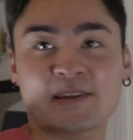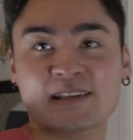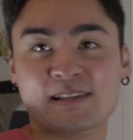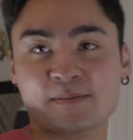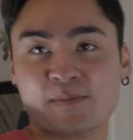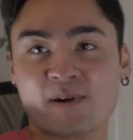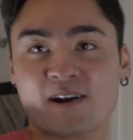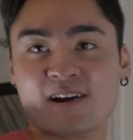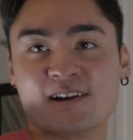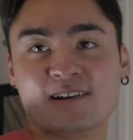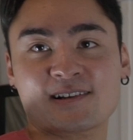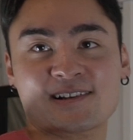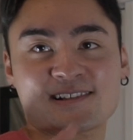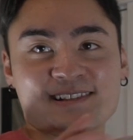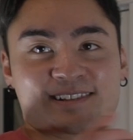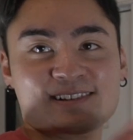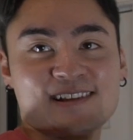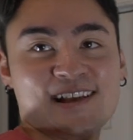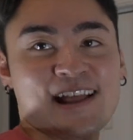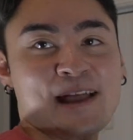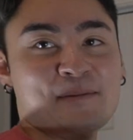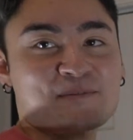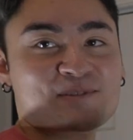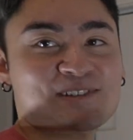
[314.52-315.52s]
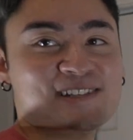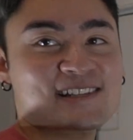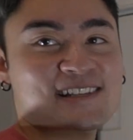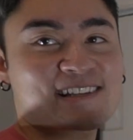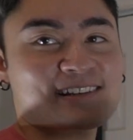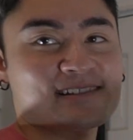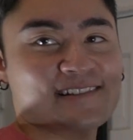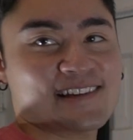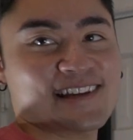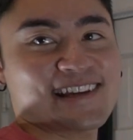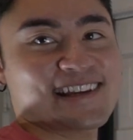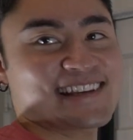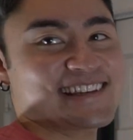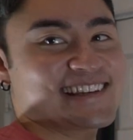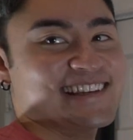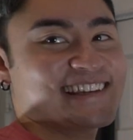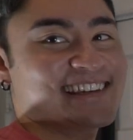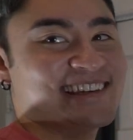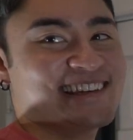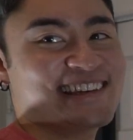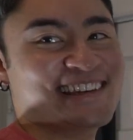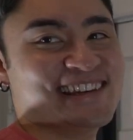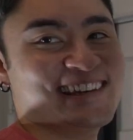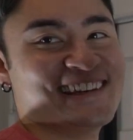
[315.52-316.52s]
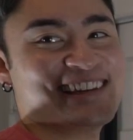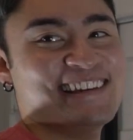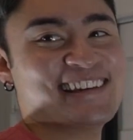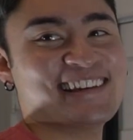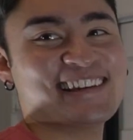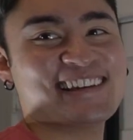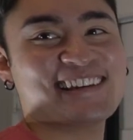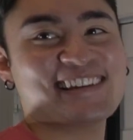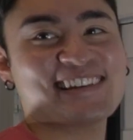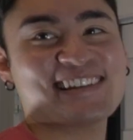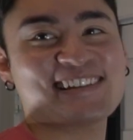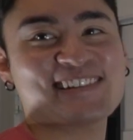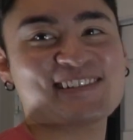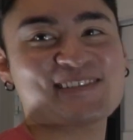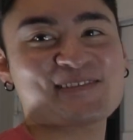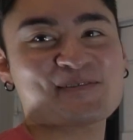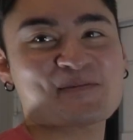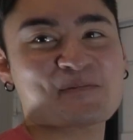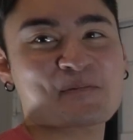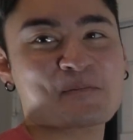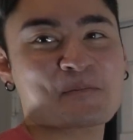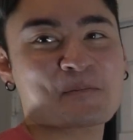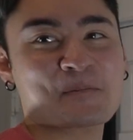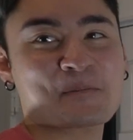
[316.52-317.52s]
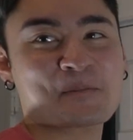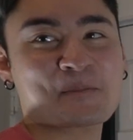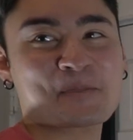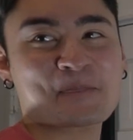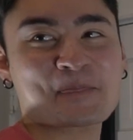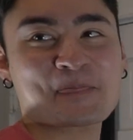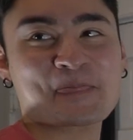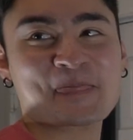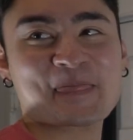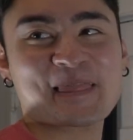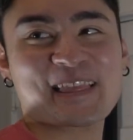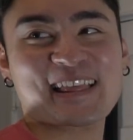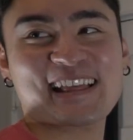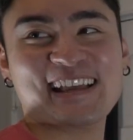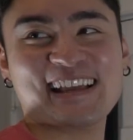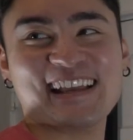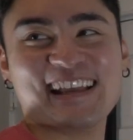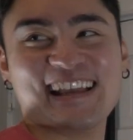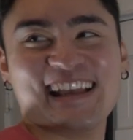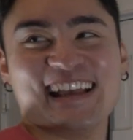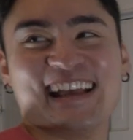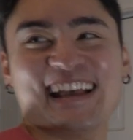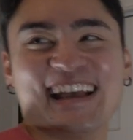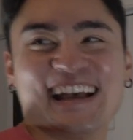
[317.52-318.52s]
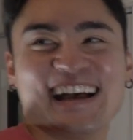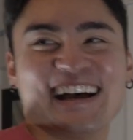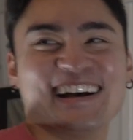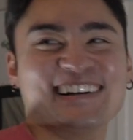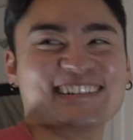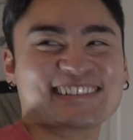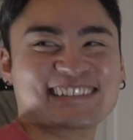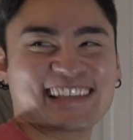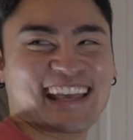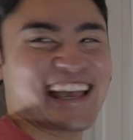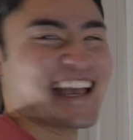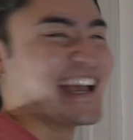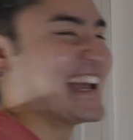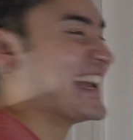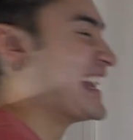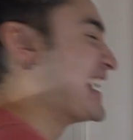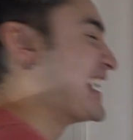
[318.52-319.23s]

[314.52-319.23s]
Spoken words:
a man and you show your feminine side in this culture, people aren't